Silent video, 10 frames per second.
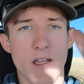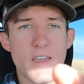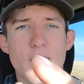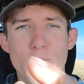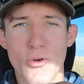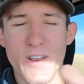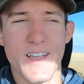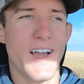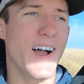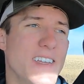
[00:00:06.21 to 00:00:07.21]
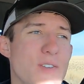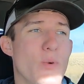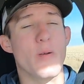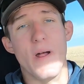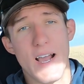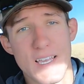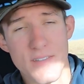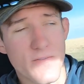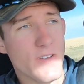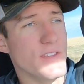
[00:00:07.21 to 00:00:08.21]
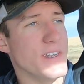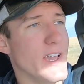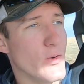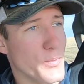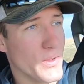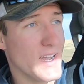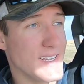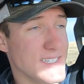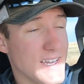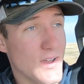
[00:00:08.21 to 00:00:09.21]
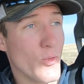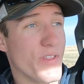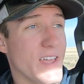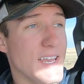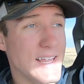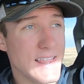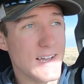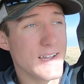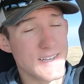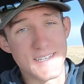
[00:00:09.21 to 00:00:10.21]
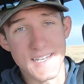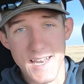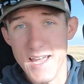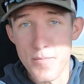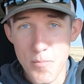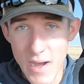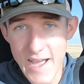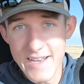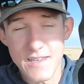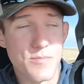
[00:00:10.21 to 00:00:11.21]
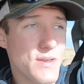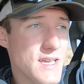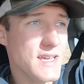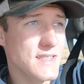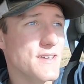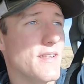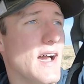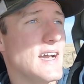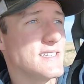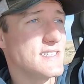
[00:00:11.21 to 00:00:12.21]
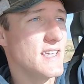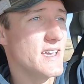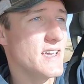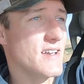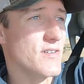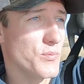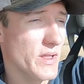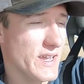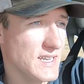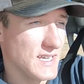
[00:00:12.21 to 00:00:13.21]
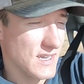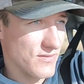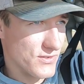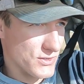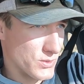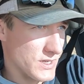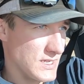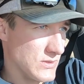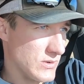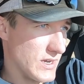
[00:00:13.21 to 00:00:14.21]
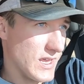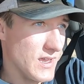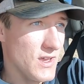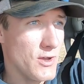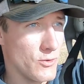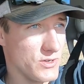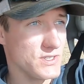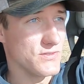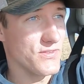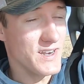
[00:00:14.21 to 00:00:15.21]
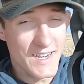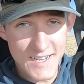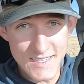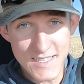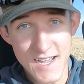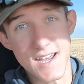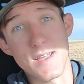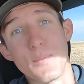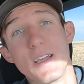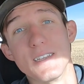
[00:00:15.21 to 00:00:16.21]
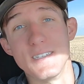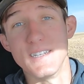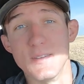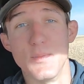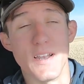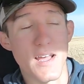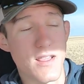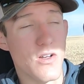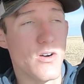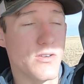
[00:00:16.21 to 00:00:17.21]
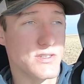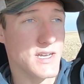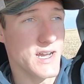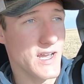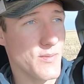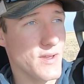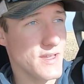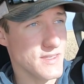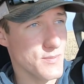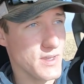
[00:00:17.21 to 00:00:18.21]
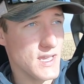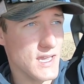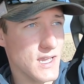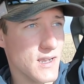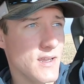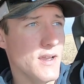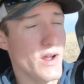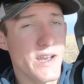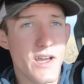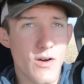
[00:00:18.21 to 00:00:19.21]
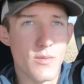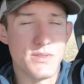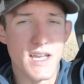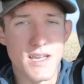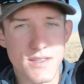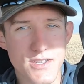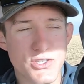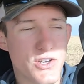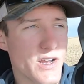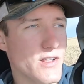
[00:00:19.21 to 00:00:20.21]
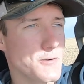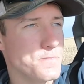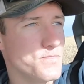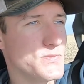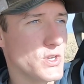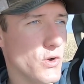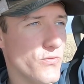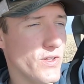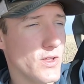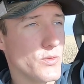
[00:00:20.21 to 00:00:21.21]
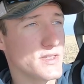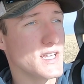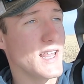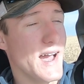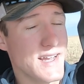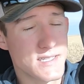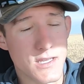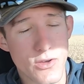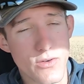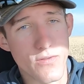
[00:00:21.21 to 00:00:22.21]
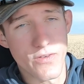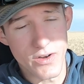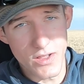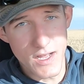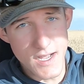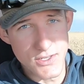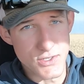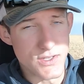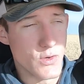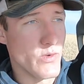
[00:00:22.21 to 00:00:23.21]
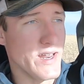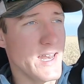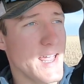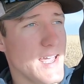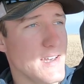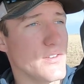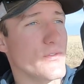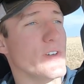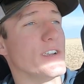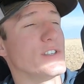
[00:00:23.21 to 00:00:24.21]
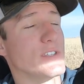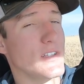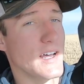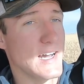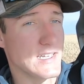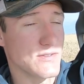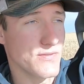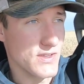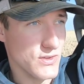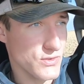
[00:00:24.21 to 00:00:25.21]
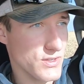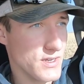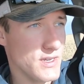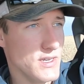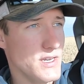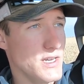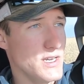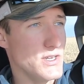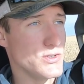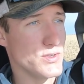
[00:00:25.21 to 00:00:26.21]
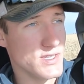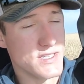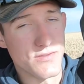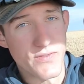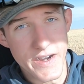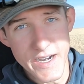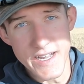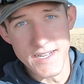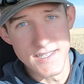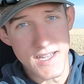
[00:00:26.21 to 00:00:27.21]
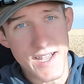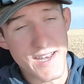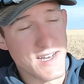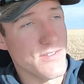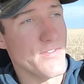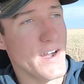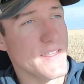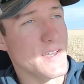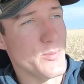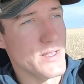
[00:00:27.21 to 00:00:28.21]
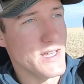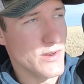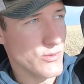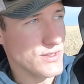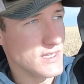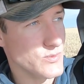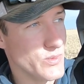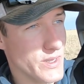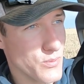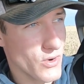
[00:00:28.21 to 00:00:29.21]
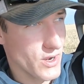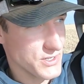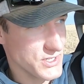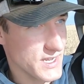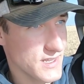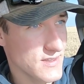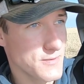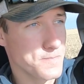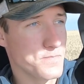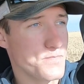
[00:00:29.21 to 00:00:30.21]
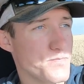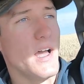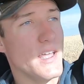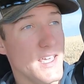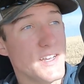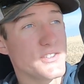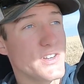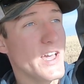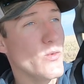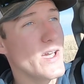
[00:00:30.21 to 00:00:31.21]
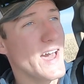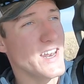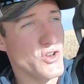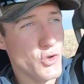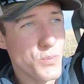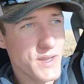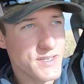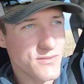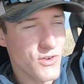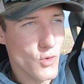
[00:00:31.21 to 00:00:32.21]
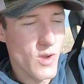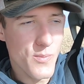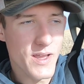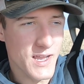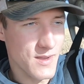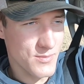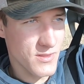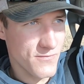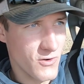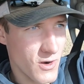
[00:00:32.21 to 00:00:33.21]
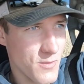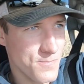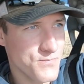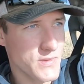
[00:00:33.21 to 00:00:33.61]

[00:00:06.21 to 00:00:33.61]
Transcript: Good morning, guys. We're back in the field today with planting. With any luck, today might be the last day of planting for 2020, which is very exciting because it has been a long time in the making. Right now I'm taking this trailer to go fill it with the last load of fertilizer that we need to finish the last field. So this is very exciting to finally be done with this big project. Yesterday we had a new piece of equipment come to the farm.